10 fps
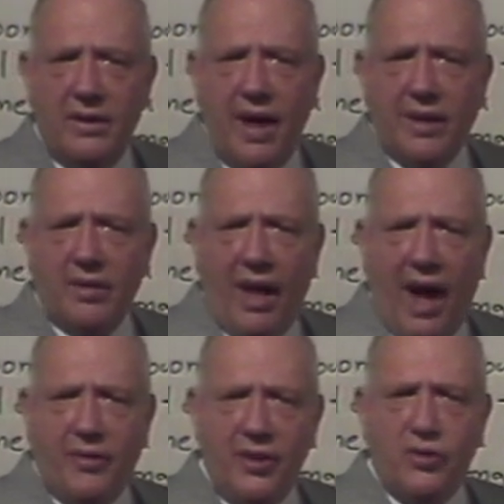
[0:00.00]
And
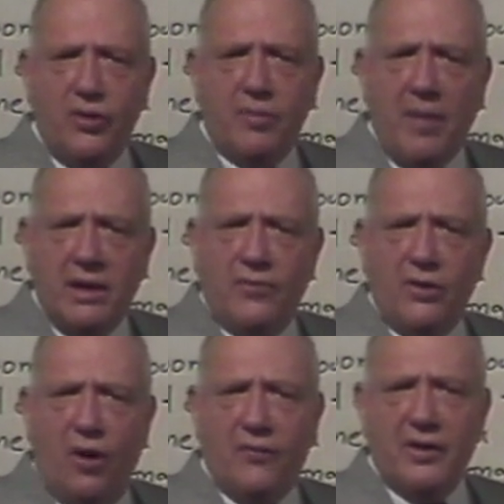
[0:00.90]
I think many of you
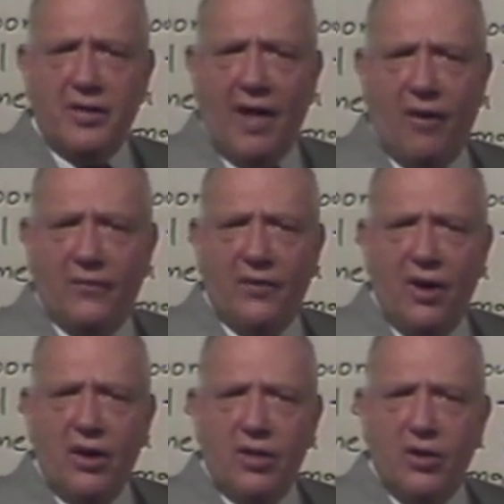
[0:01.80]
know for yourself,
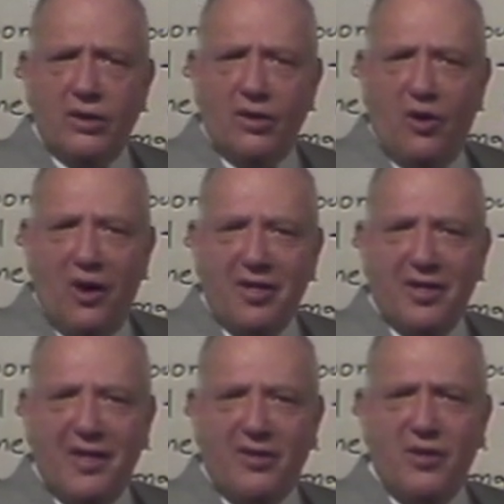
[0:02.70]
certain
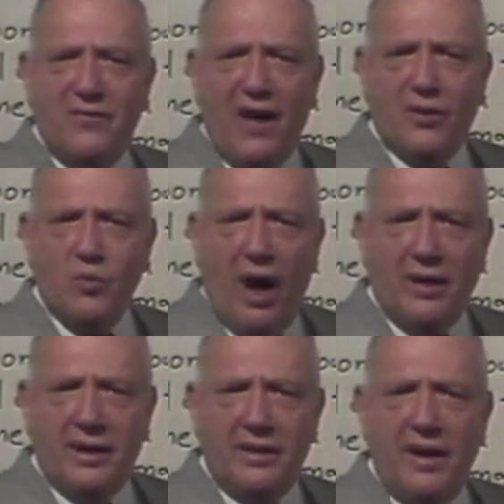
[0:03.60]
courses that you've done
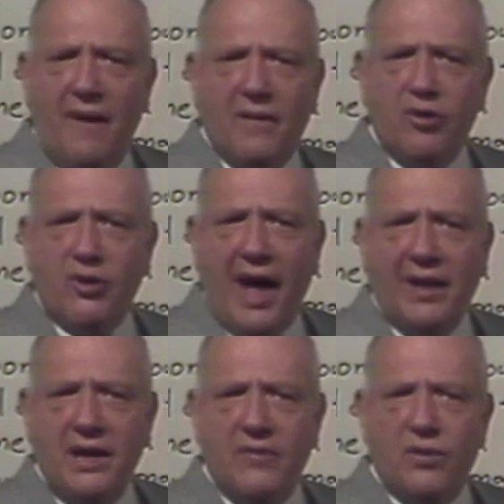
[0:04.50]
well in that you
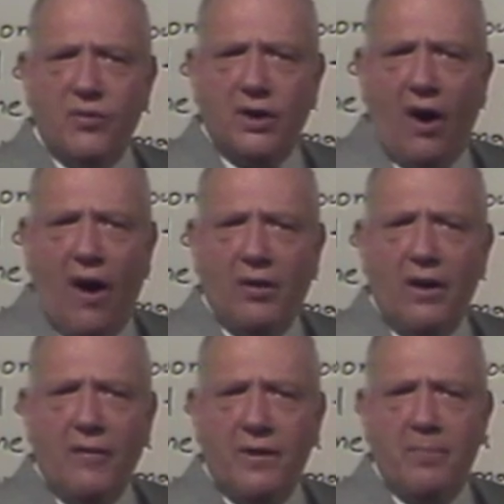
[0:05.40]
can't even
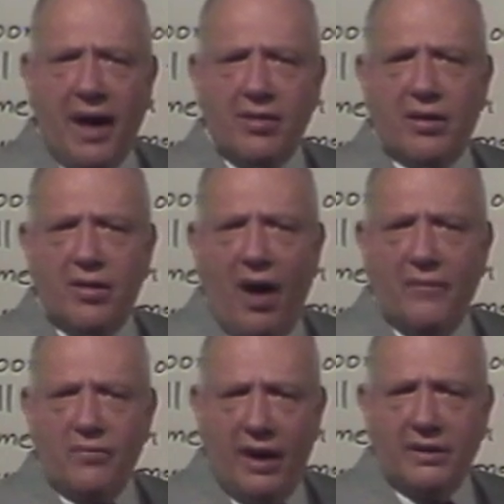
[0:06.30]
recall the basics
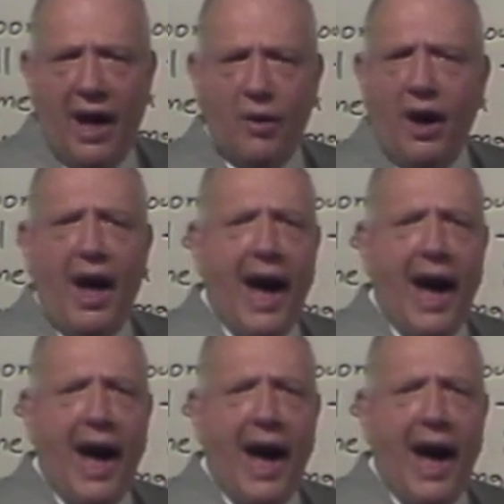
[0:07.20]
of right now.